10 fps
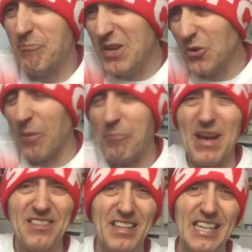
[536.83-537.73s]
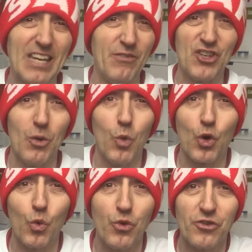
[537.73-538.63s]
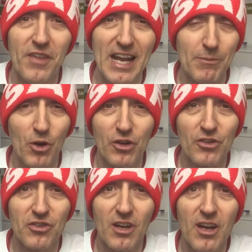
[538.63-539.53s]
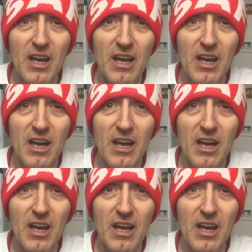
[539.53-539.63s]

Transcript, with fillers: you know, basically give a shit what goes on there, to be honest.